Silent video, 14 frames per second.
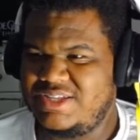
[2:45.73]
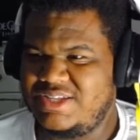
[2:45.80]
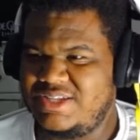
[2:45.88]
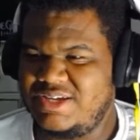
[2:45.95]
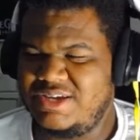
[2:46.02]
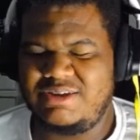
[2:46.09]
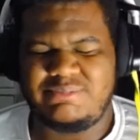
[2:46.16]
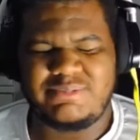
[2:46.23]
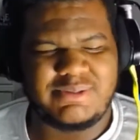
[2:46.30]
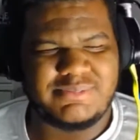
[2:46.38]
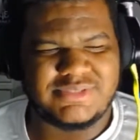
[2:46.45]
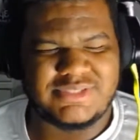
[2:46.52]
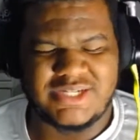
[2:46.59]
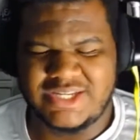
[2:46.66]
That
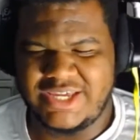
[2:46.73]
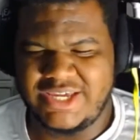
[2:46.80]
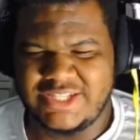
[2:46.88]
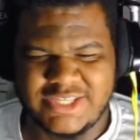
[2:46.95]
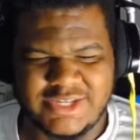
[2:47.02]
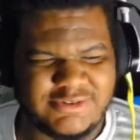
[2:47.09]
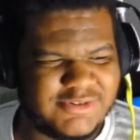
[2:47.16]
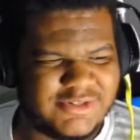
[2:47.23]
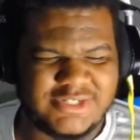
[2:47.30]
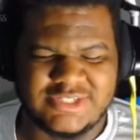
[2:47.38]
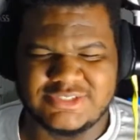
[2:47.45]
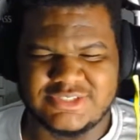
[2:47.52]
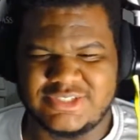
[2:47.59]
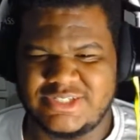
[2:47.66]
reminds me, so I can't think of what
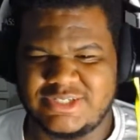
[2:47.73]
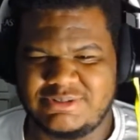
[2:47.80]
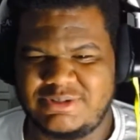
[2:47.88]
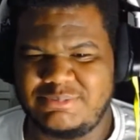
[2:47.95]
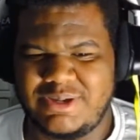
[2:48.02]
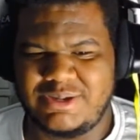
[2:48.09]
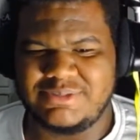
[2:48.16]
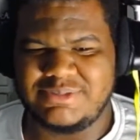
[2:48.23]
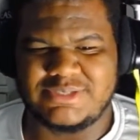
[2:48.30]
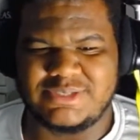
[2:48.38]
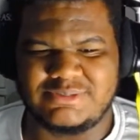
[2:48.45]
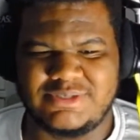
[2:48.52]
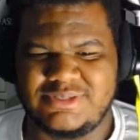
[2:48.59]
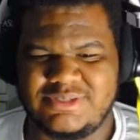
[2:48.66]
it is right now. It reminds me of
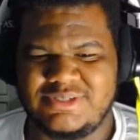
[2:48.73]
something.